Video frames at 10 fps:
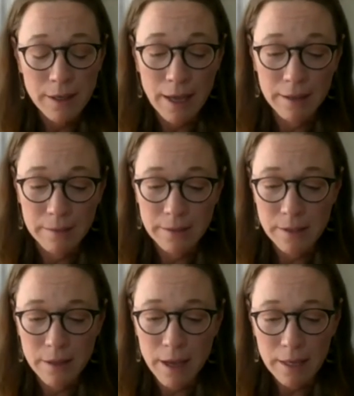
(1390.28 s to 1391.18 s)
and
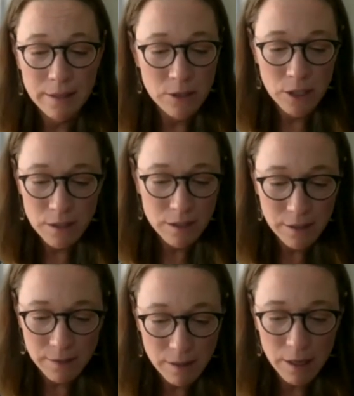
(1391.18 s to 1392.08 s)
it's just
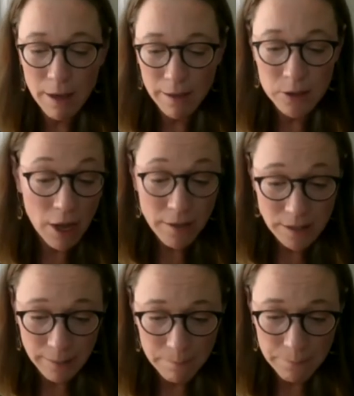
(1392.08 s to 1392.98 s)

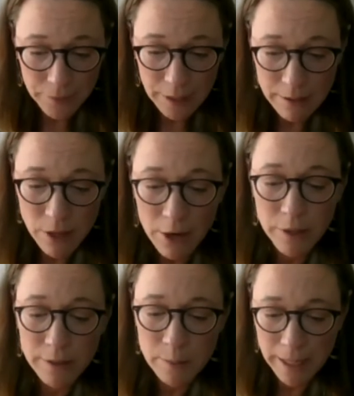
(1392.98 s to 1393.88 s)
exhausting. It's hard
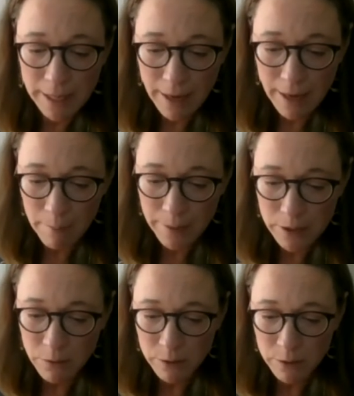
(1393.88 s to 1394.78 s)
to explain how
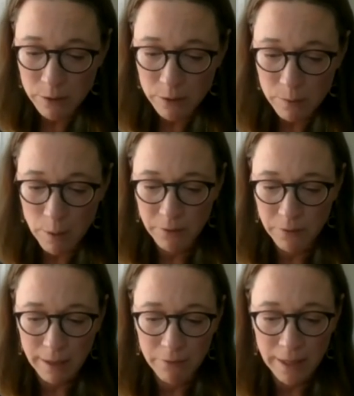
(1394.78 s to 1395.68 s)
much those
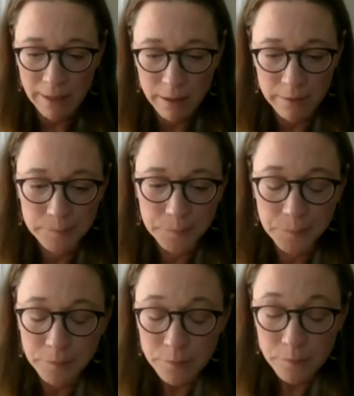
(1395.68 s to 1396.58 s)
moments feel like
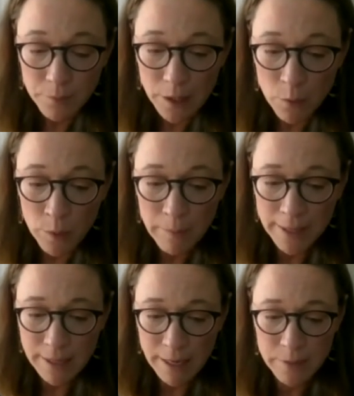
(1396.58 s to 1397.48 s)
failure when my
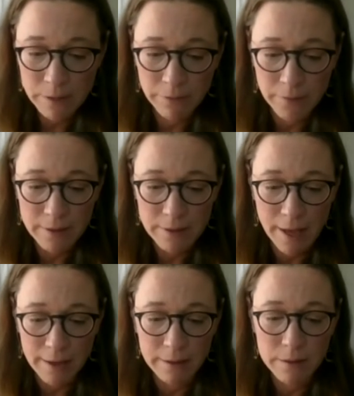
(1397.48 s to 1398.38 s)
attempts to fill the
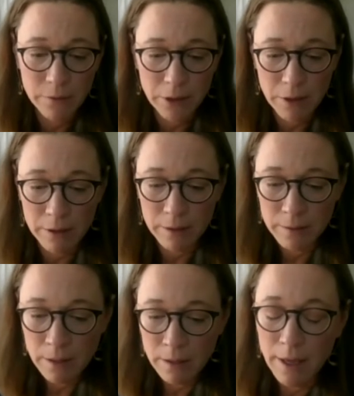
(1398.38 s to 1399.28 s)
silence for her
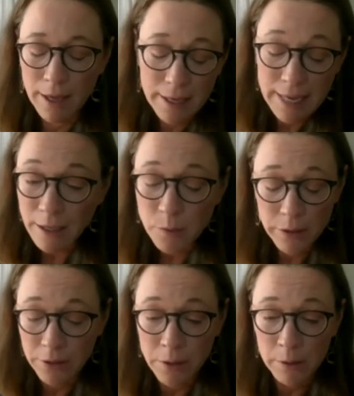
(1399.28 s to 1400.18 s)
and connect
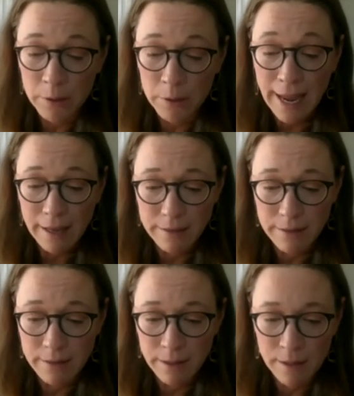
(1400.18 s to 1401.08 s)
with her don't
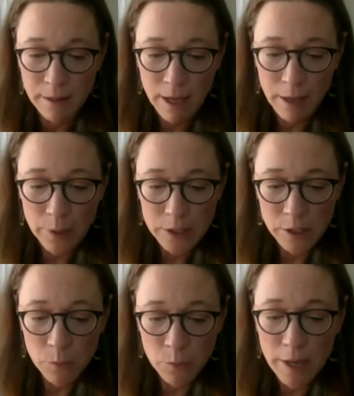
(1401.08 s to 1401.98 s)
land. And when
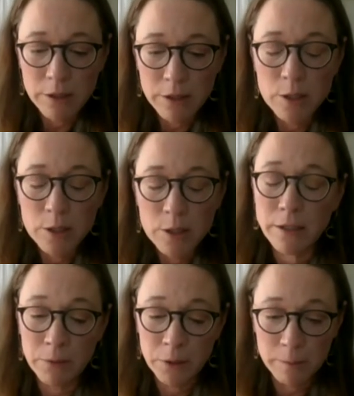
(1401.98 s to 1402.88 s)
she wanders
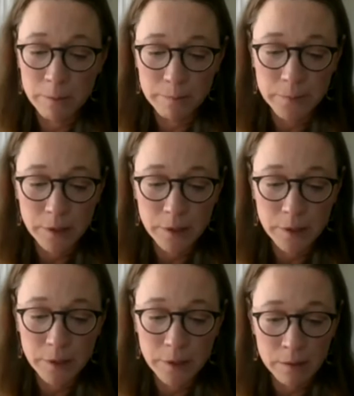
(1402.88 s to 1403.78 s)
back to her room
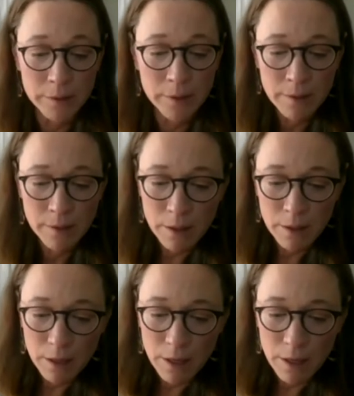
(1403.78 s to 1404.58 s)
alone